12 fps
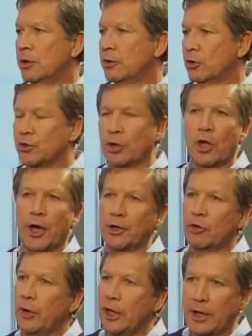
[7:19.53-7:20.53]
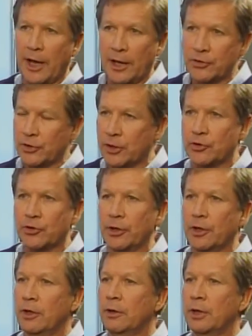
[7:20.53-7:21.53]
There's a lot of great assets
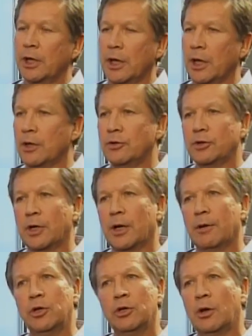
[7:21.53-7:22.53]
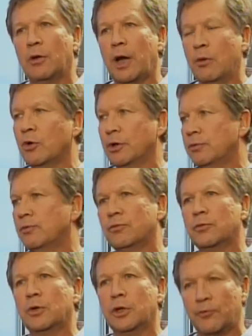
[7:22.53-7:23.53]
there, and you know, I want to
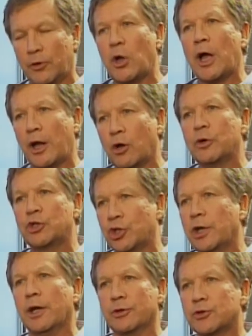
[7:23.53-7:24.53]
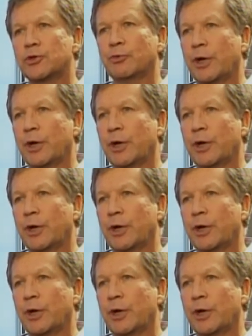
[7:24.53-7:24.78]
give Ohio a chance.